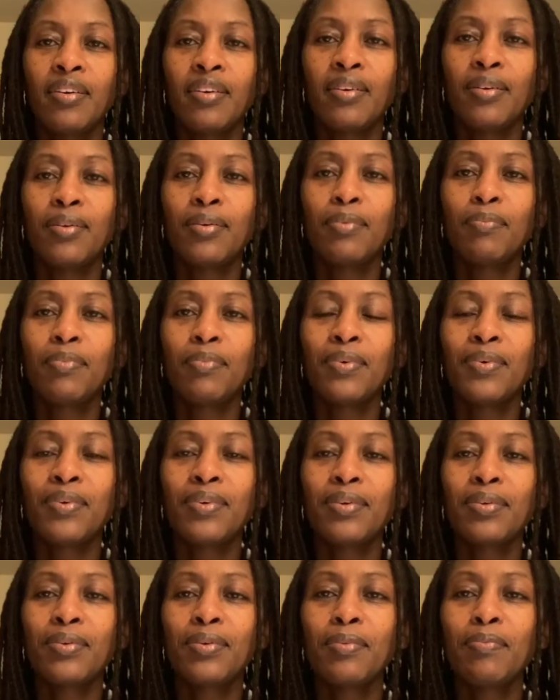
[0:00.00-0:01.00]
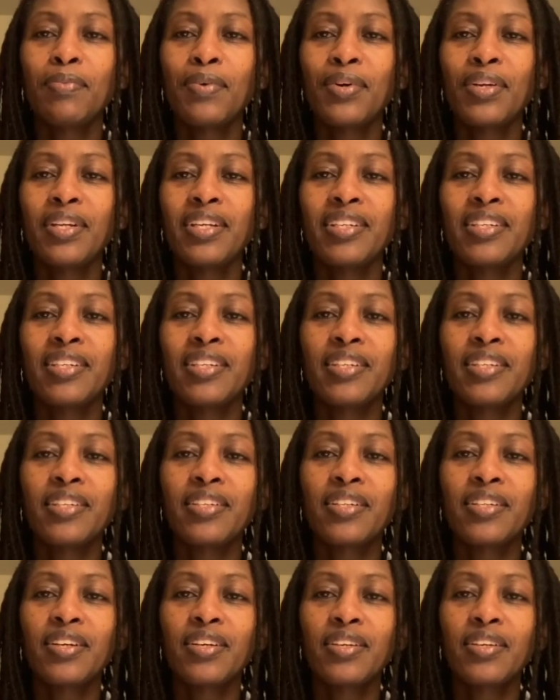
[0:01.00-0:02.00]
Good morning,
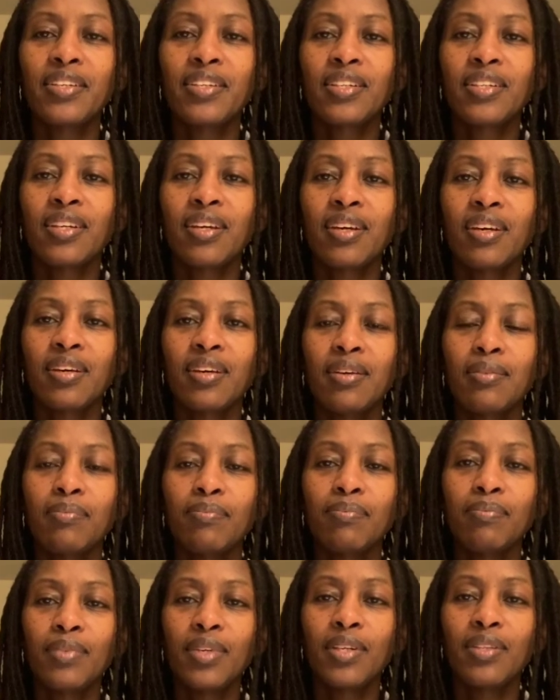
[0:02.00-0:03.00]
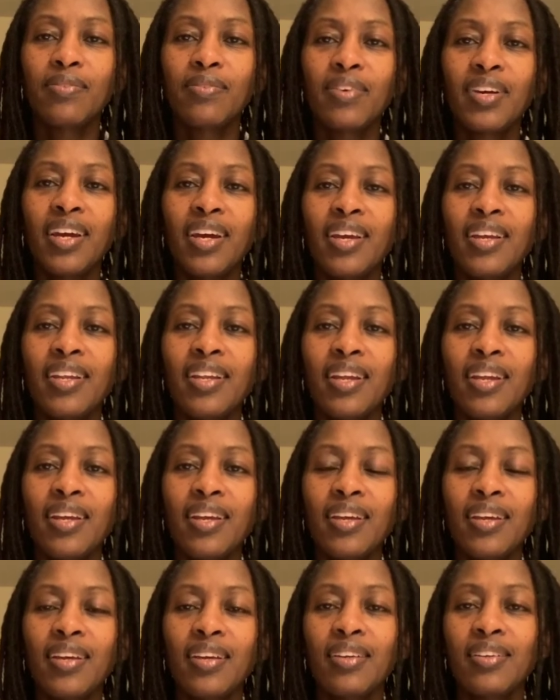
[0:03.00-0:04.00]
sisters. It's
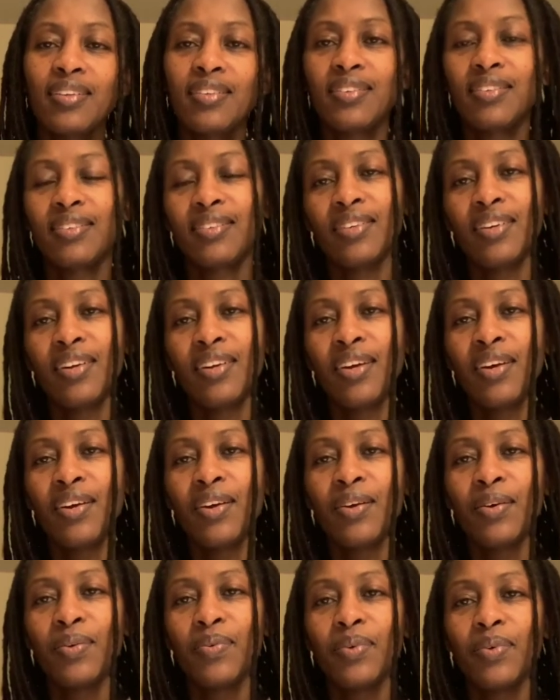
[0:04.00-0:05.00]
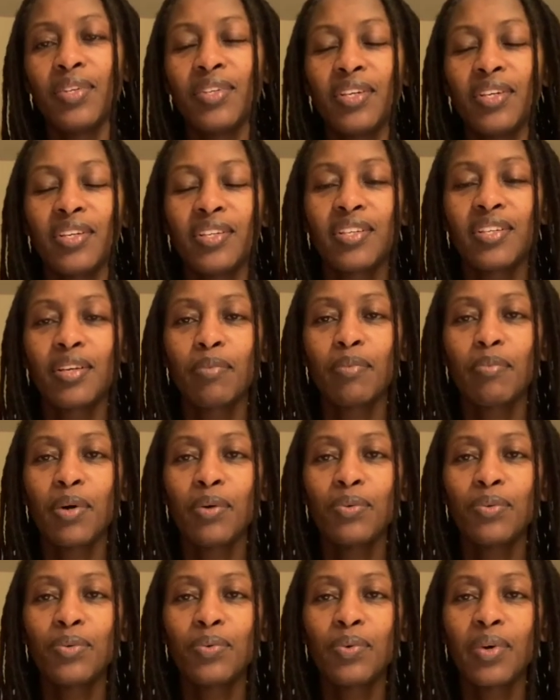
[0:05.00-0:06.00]
Friday. We're just
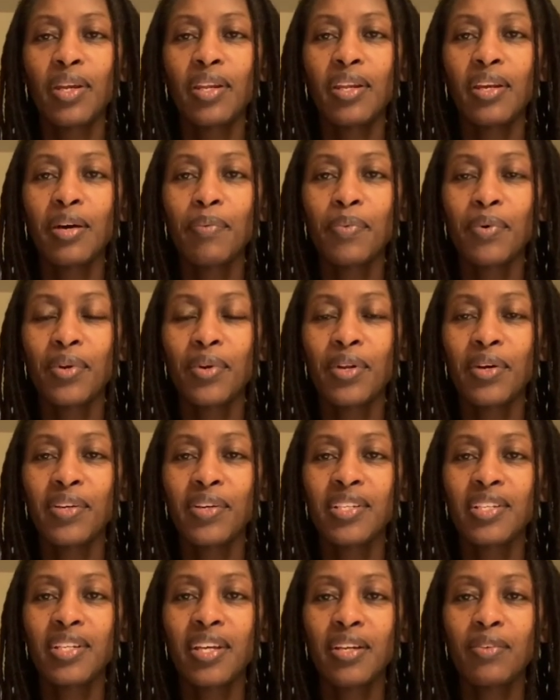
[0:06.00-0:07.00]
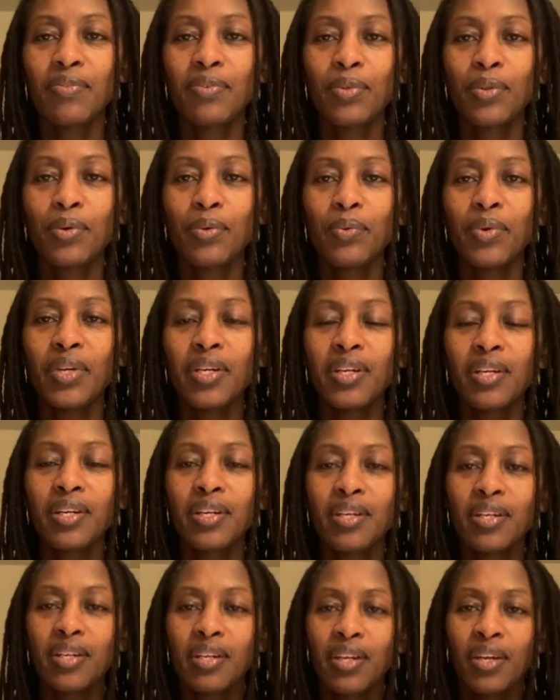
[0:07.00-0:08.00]
about to wind up on our study for the week.
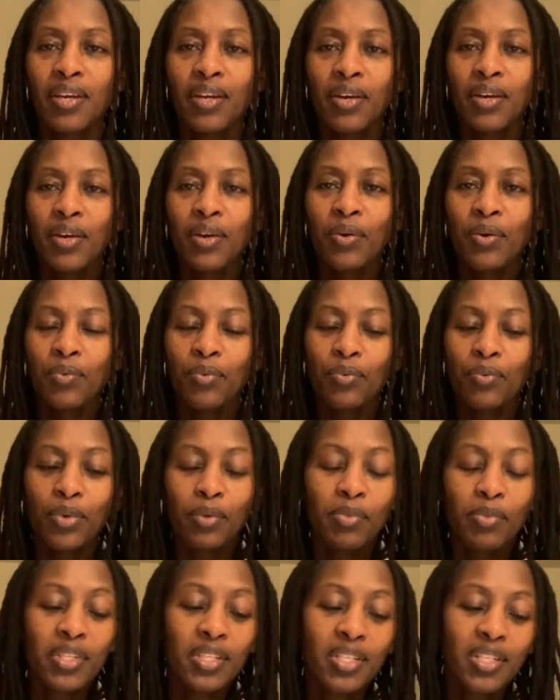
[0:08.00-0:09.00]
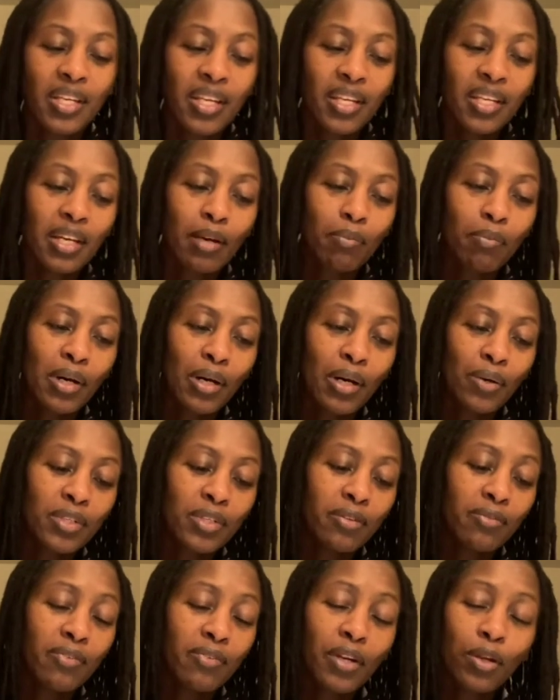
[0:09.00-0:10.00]
We've been studying about
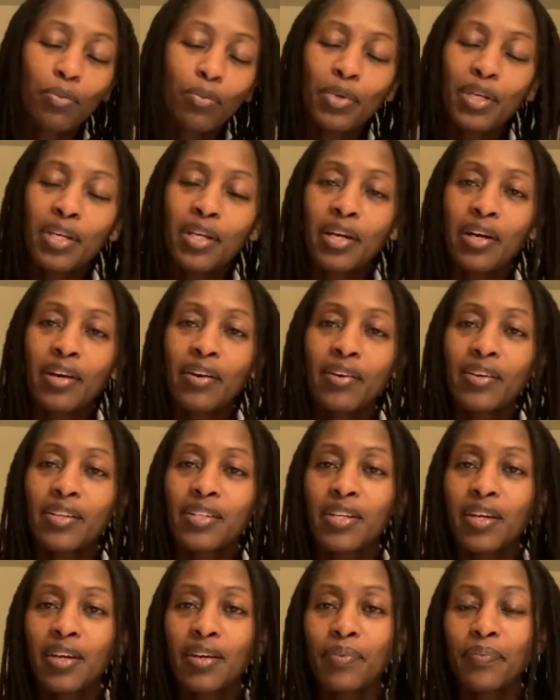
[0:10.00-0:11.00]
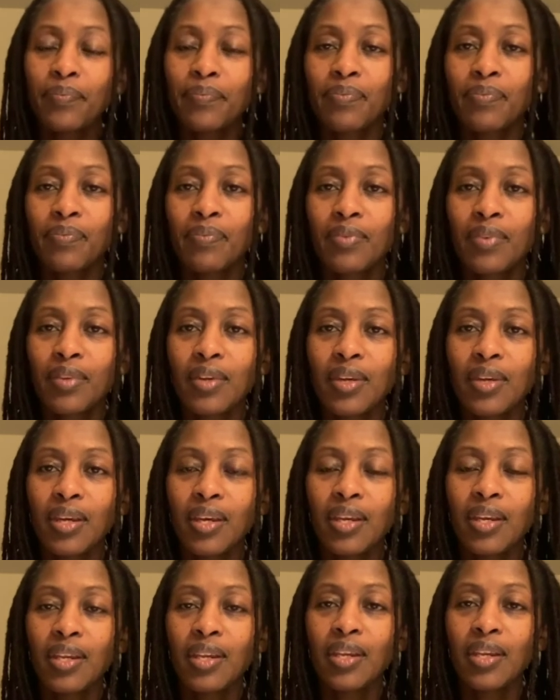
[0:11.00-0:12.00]
developing character,
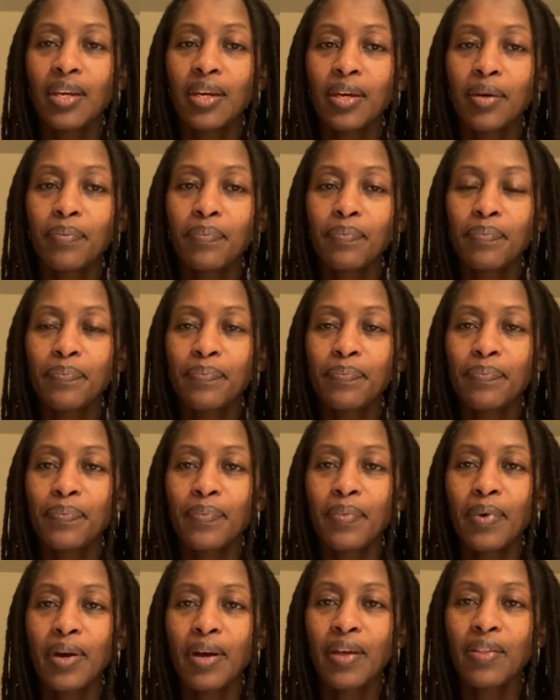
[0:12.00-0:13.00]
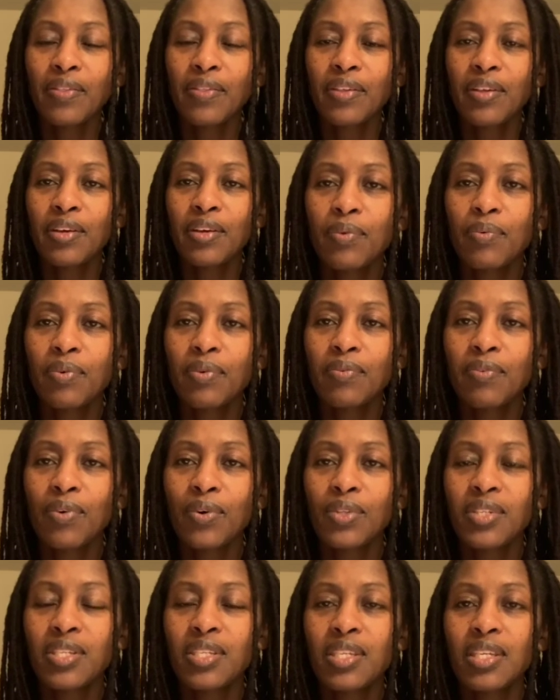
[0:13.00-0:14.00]
and I think
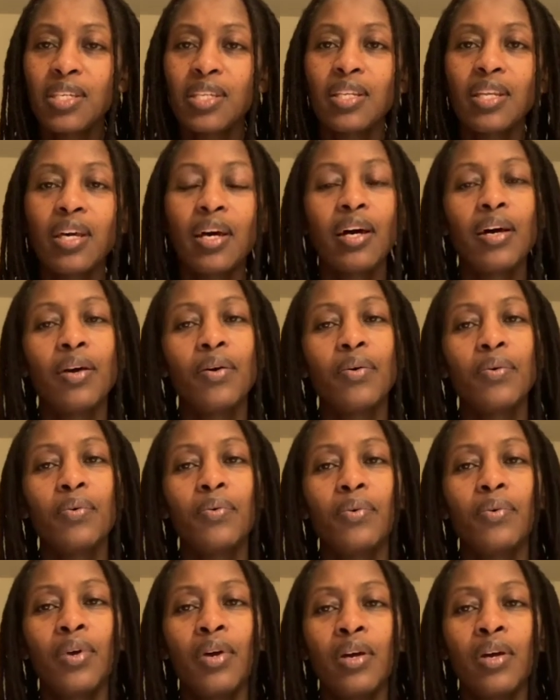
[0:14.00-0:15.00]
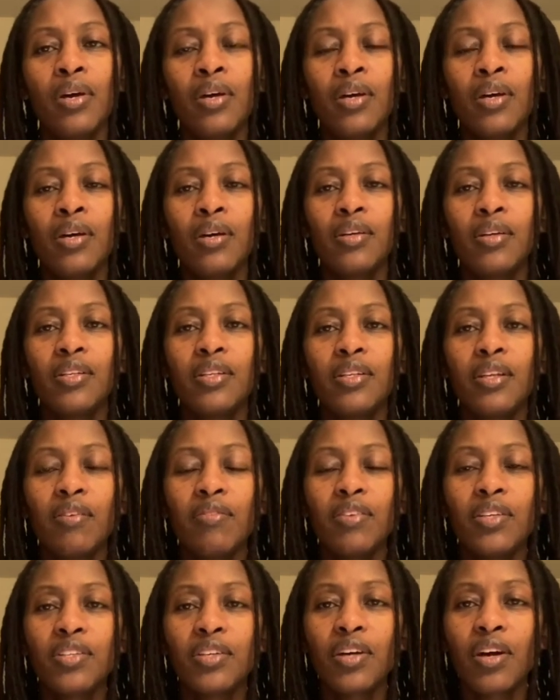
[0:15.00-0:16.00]
all seen how
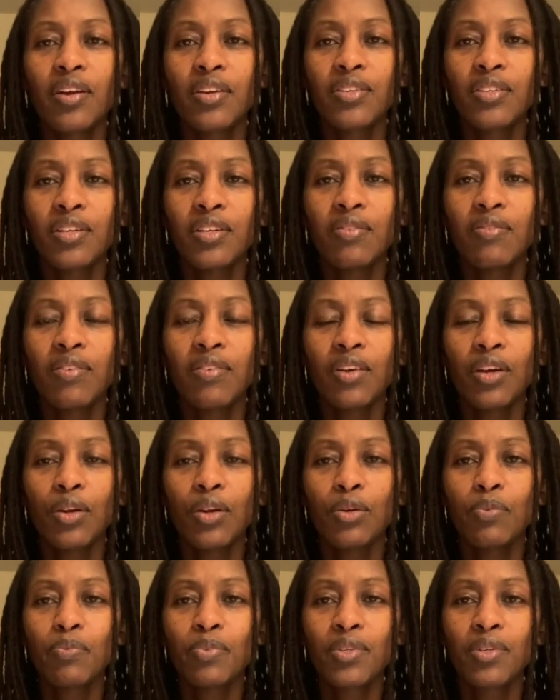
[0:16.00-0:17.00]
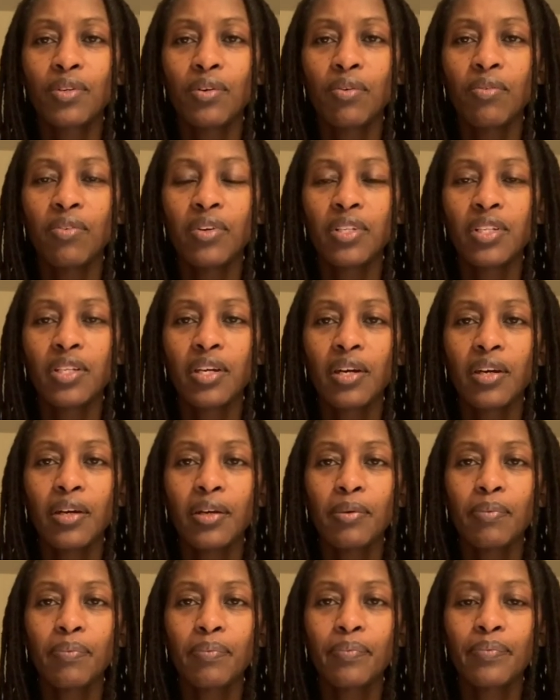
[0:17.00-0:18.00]
David's character developed over time.